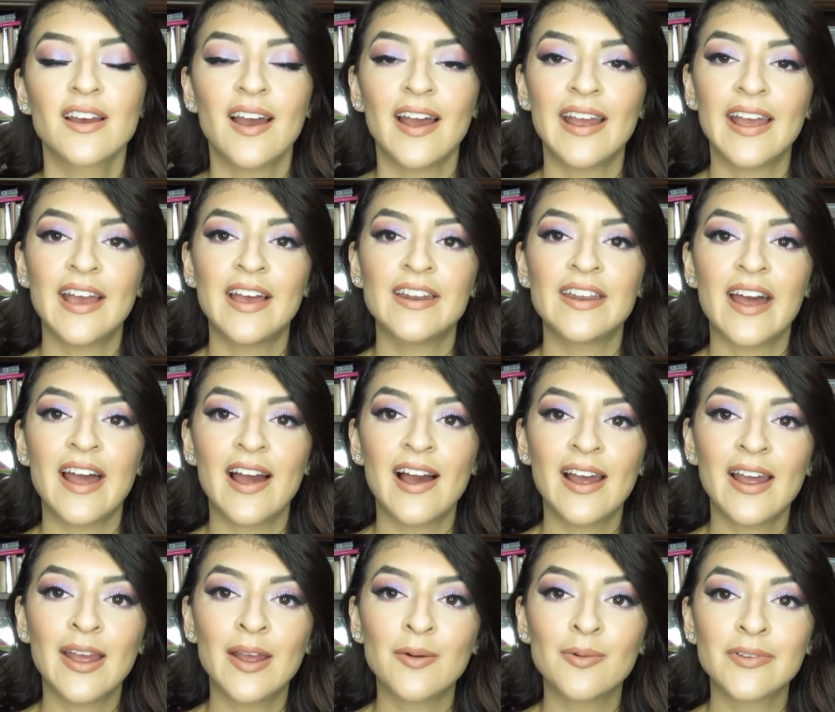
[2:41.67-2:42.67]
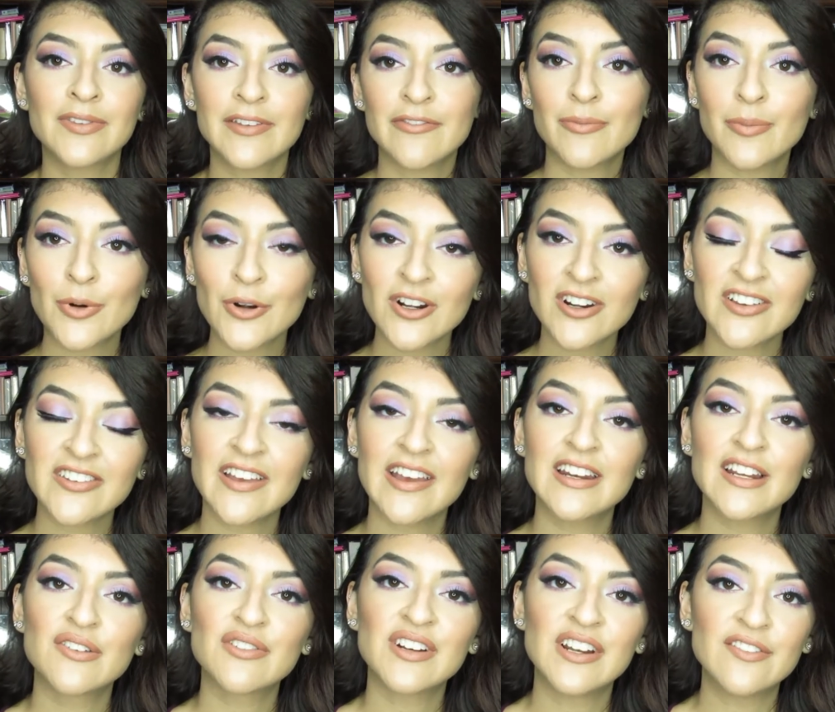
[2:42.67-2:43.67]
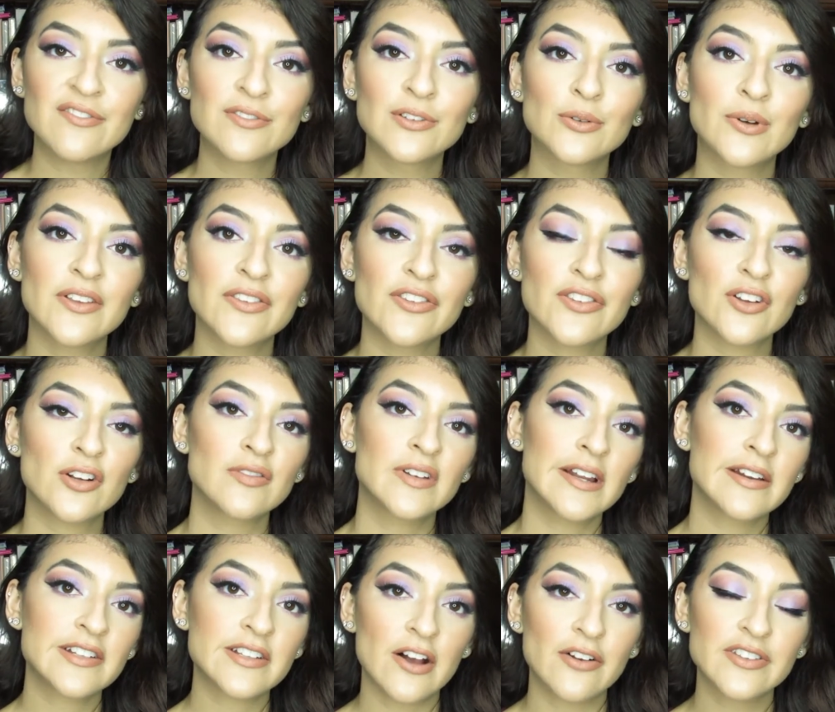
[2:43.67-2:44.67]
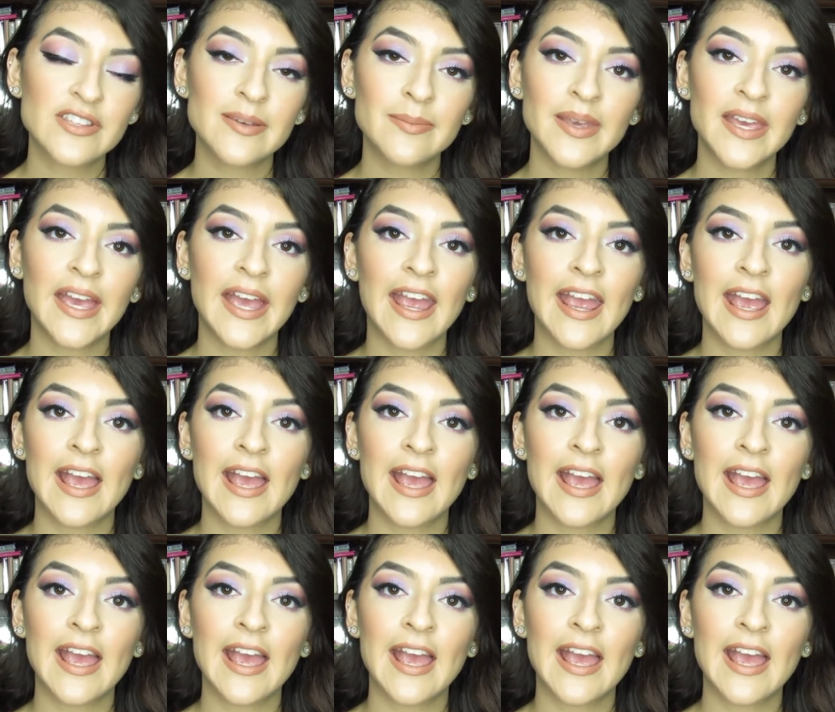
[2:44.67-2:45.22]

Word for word: And I was even more excited when Influenster reached out to me,